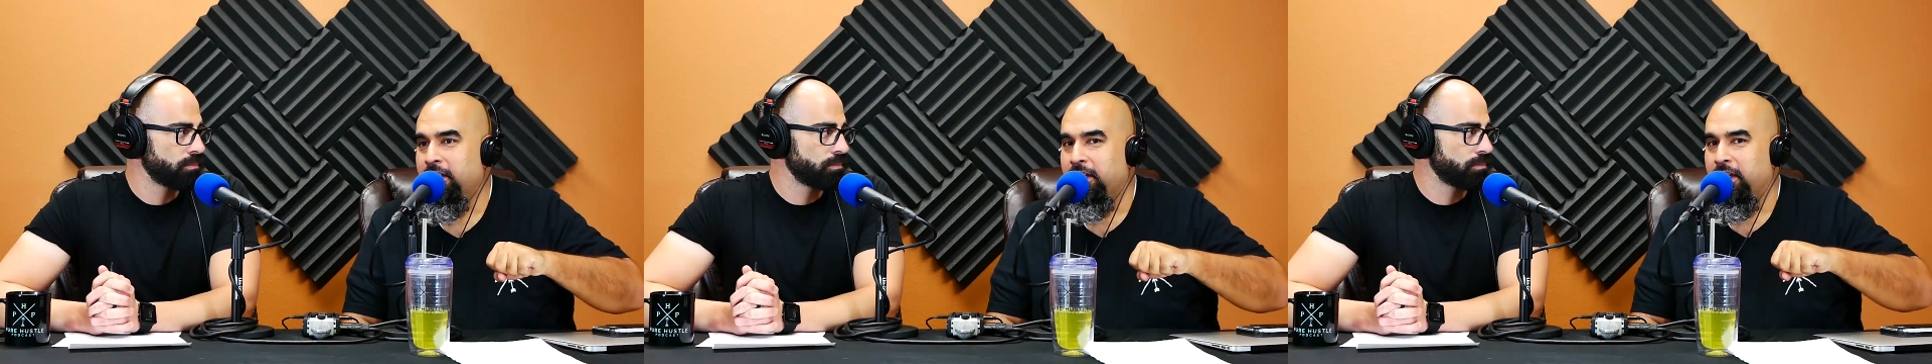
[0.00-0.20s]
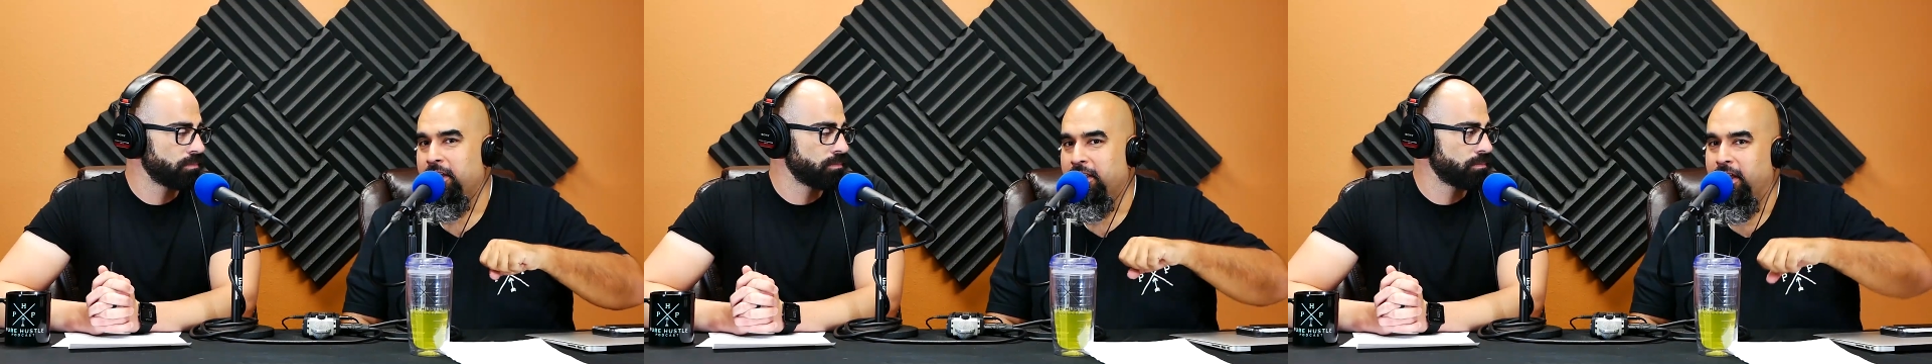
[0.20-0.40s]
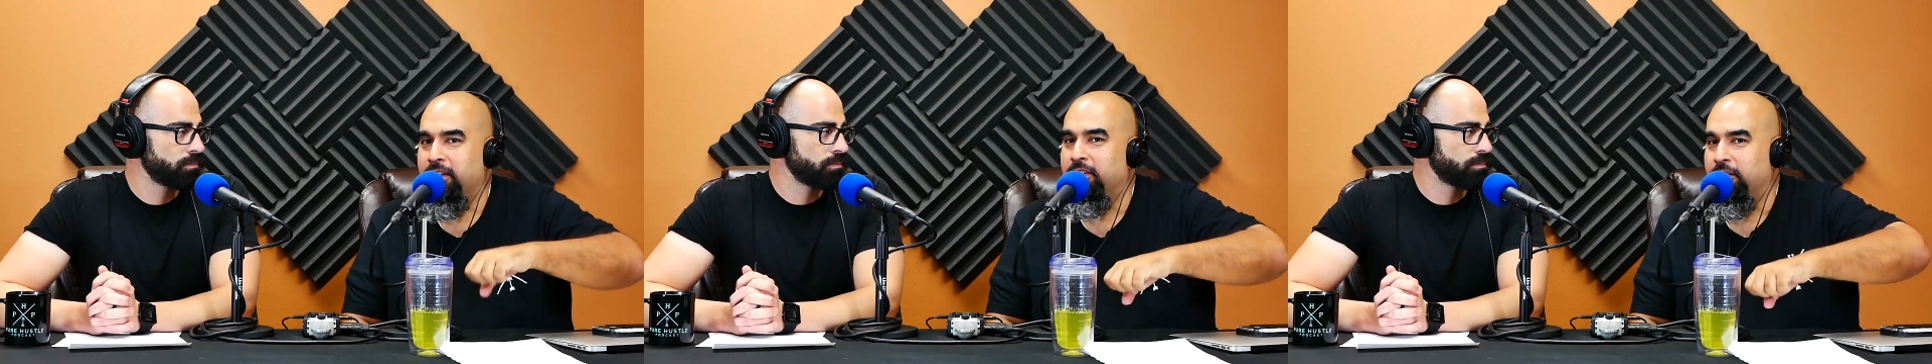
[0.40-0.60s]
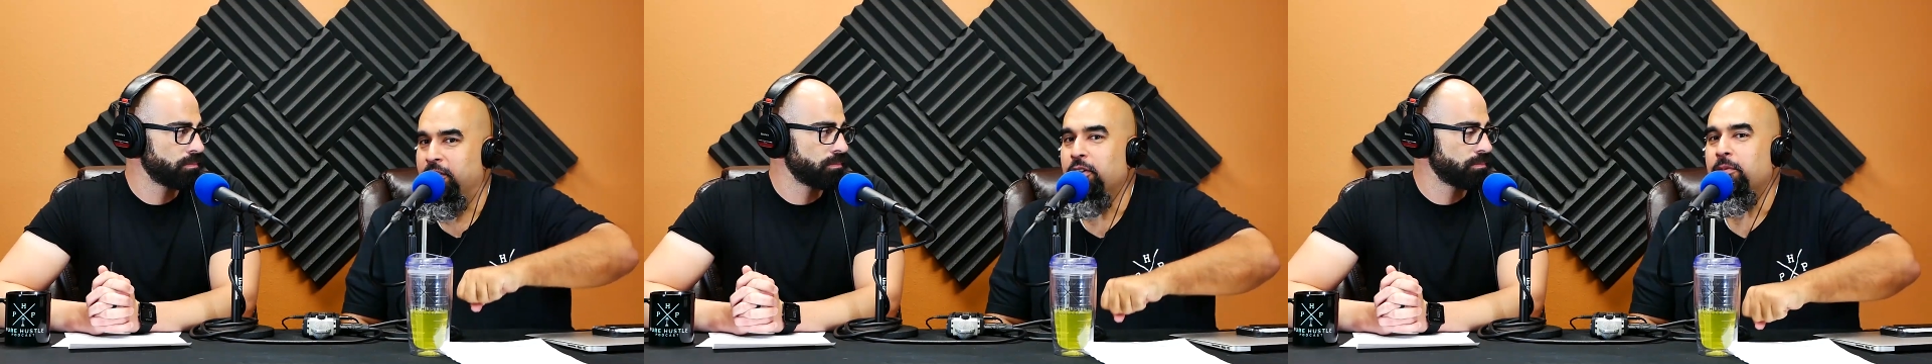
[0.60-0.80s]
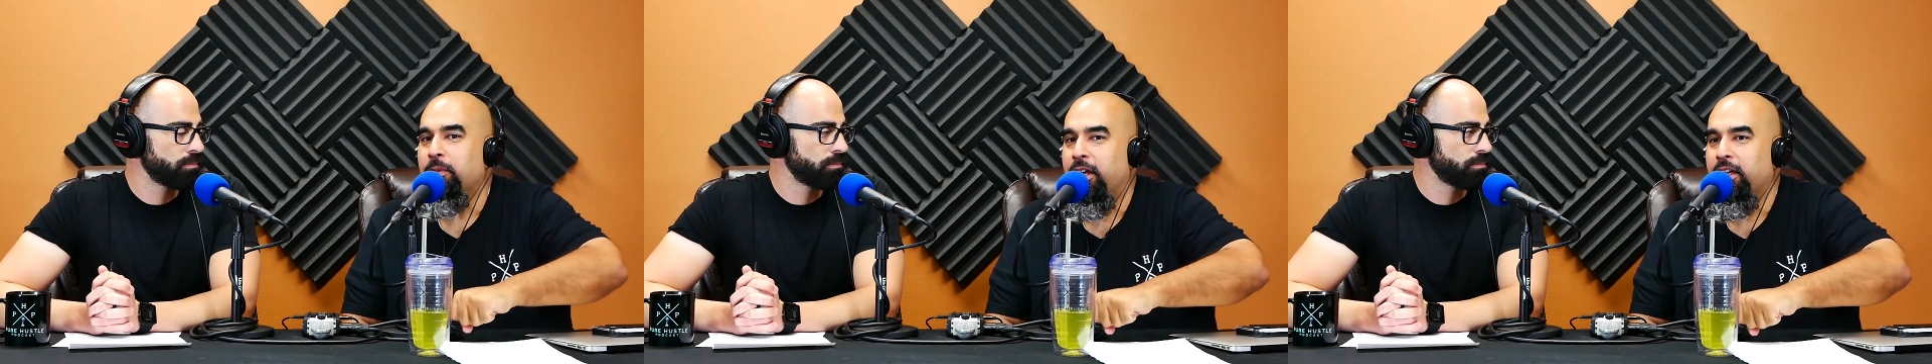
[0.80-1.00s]
like that
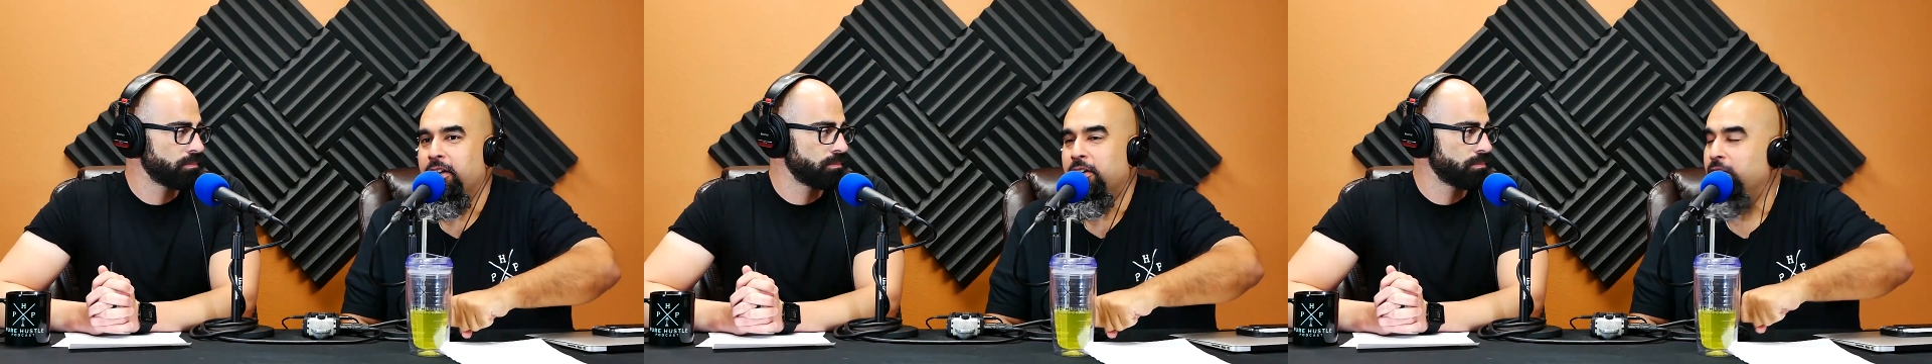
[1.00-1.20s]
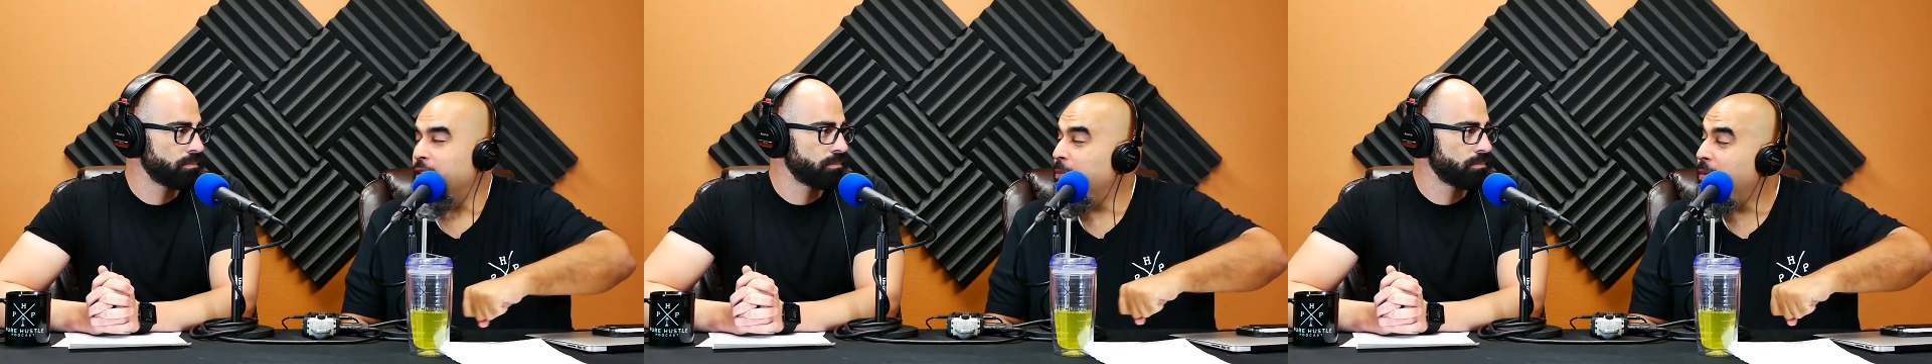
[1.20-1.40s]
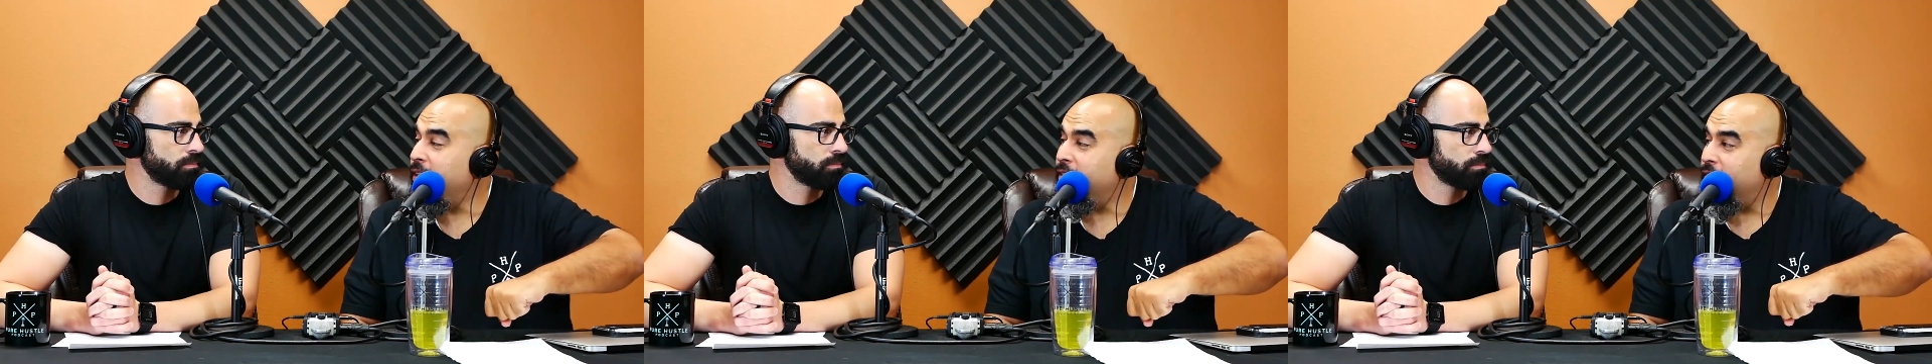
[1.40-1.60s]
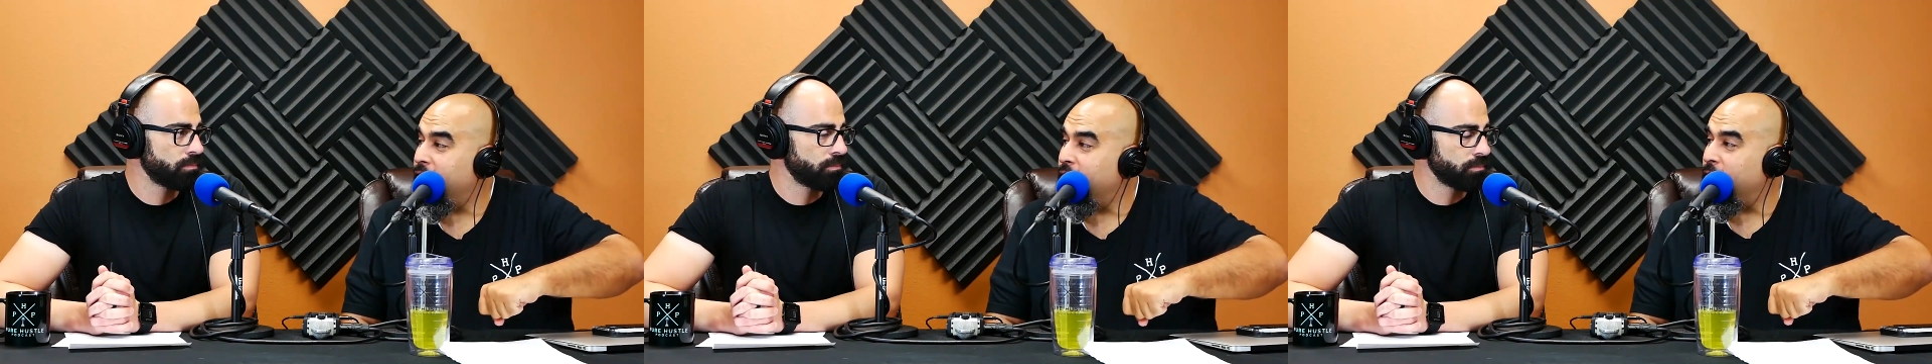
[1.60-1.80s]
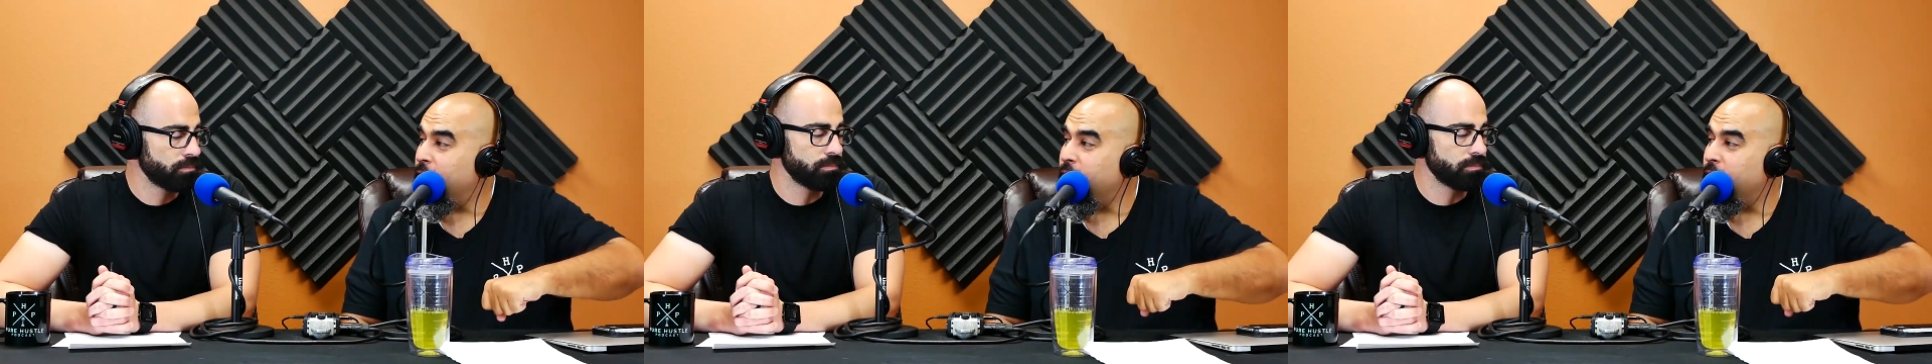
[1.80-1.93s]
still might hurt your business. So